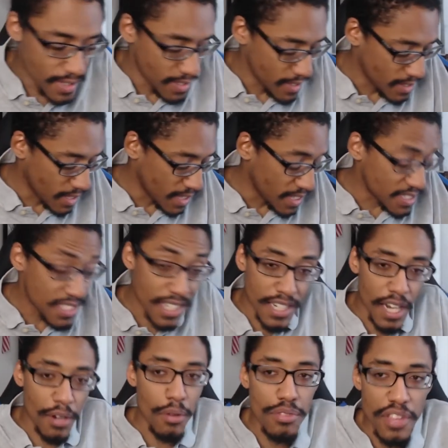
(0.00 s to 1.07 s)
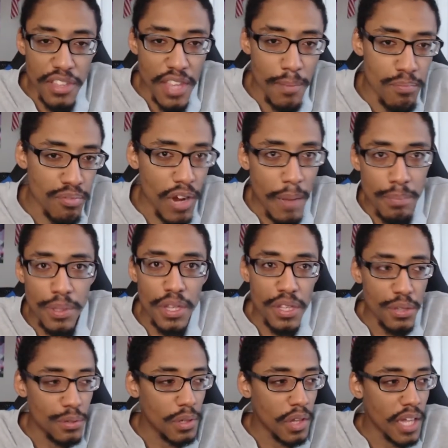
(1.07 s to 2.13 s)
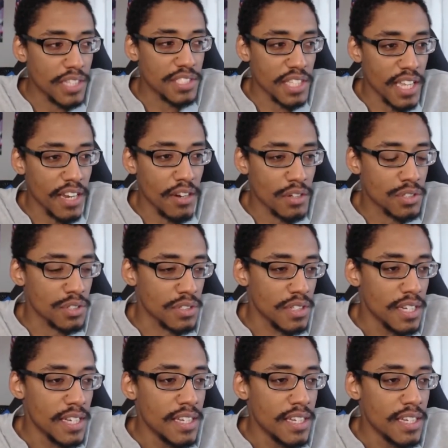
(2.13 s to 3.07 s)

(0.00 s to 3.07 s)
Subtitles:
like I said, I don't think they properly utilized the character.